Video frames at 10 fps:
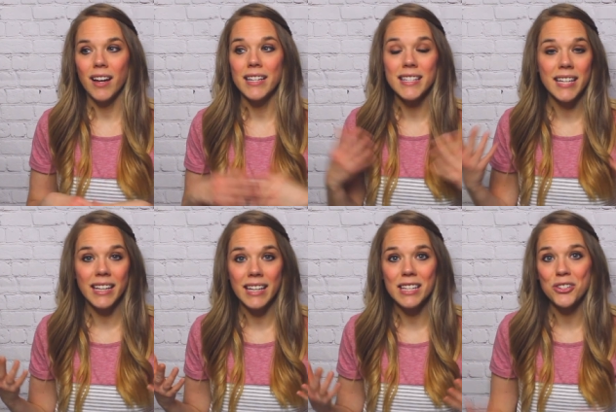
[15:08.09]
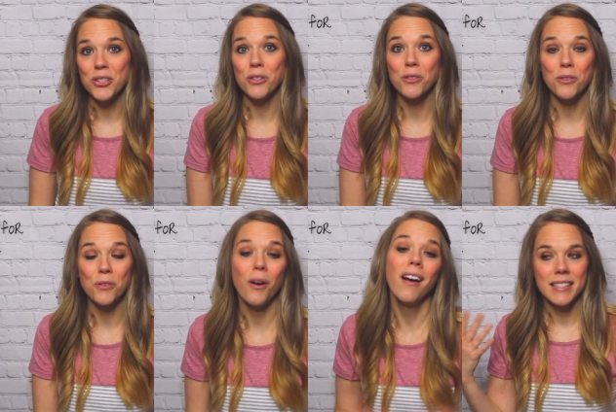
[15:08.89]
a ticket
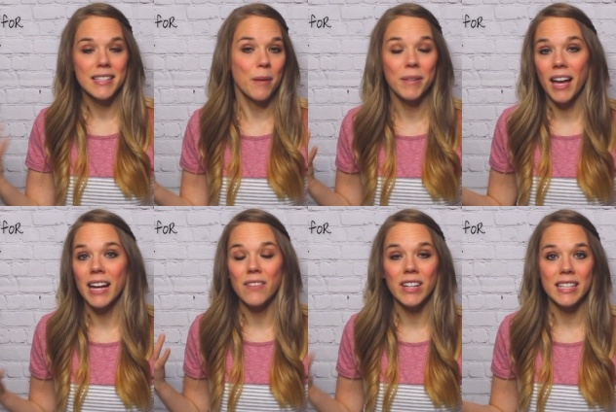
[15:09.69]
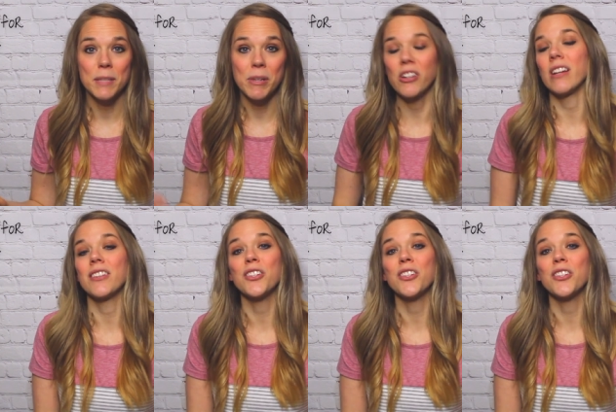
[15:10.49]
to some kind of an experience.